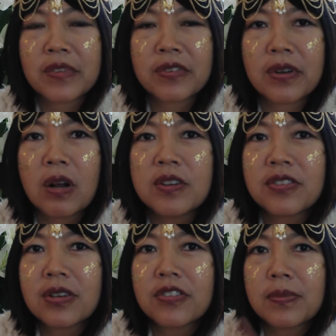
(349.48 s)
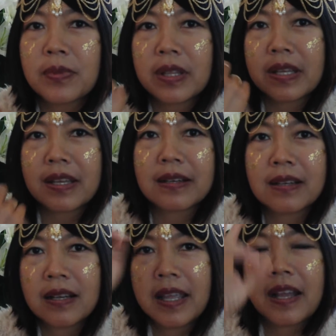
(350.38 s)
So it always starts from within,
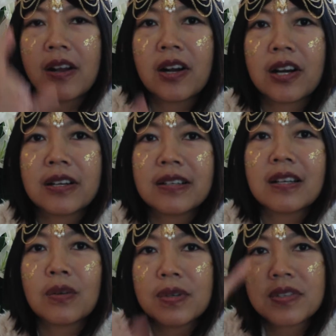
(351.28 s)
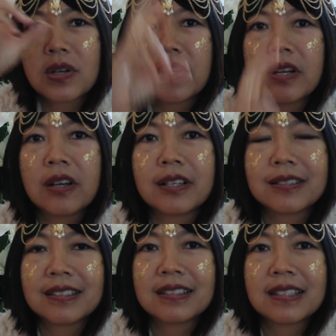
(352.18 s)
head, heart, what's going on,
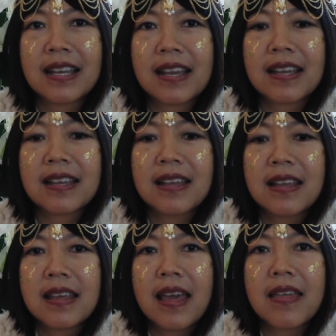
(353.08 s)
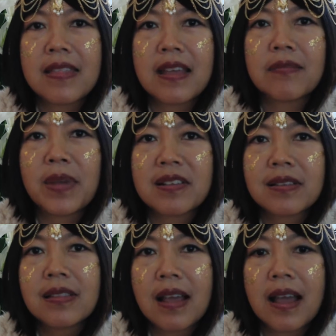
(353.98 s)
okay? And then based
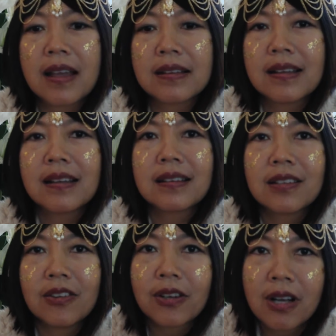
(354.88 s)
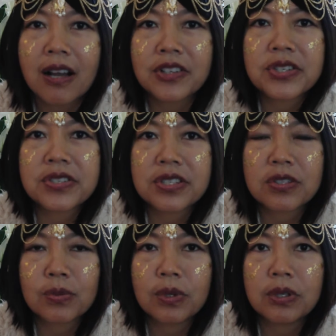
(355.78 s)
on that, your
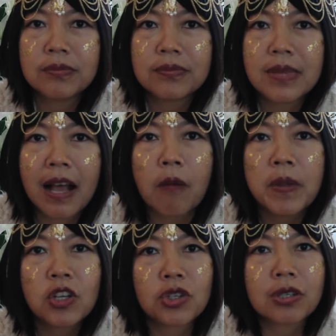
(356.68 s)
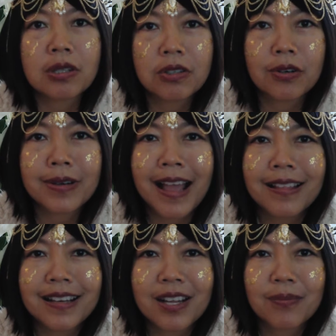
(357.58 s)
consciousness will outpicture your
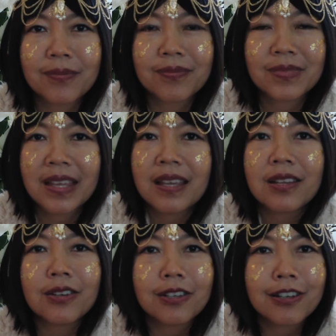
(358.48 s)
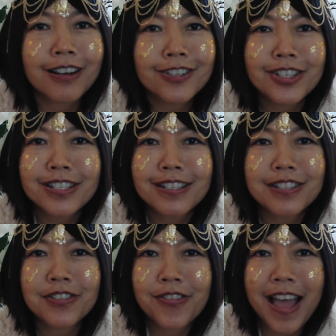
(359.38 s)
reality. Your consciousness
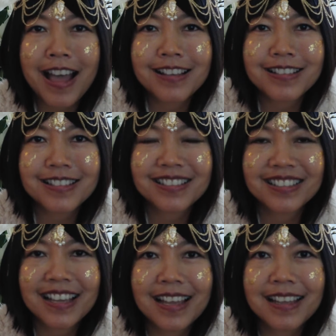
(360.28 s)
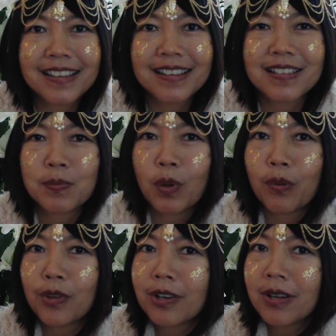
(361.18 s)
is vast, okay? It's
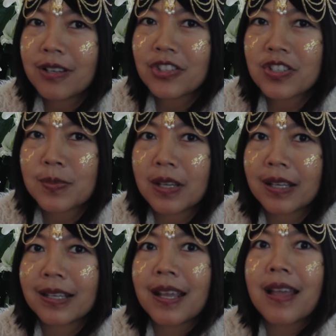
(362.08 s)
both your conscious mind